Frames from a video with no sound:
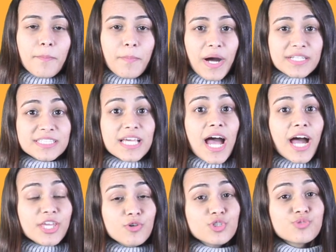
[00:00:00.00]
But
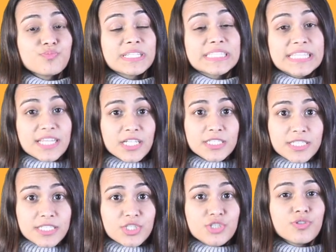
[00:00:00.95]
Ayush must
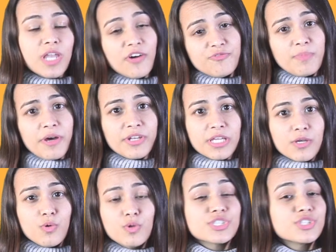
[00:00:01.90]
learn to love Pari,
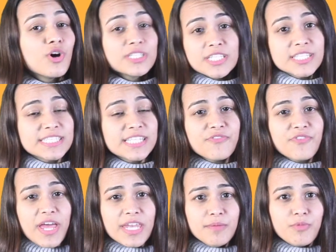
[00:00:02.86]
who is not herself
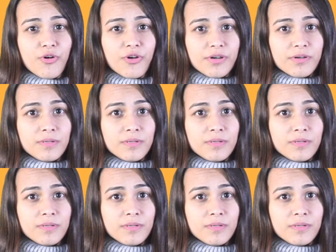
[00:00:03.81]
anymore.